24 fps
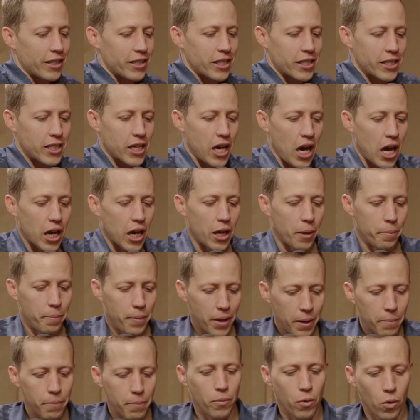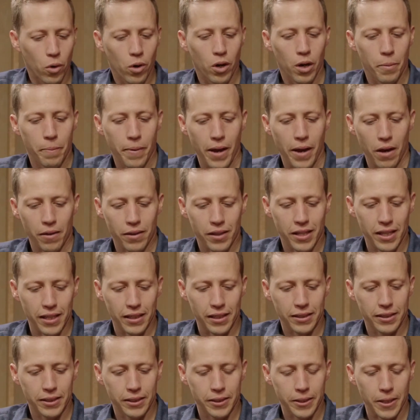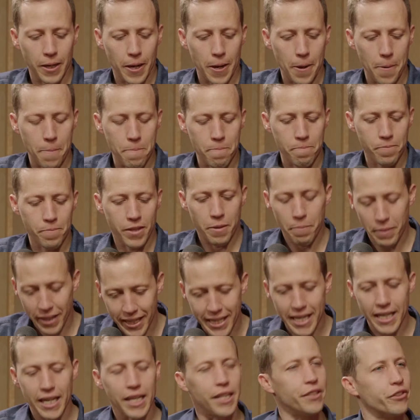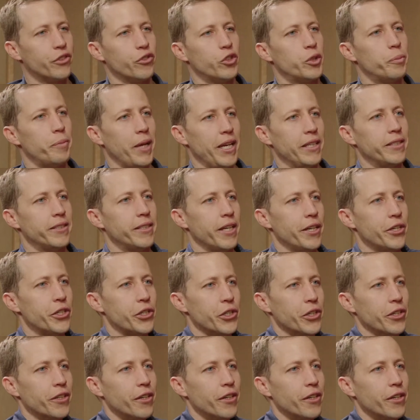to talk a bit more about this, the beginnings of Space Station.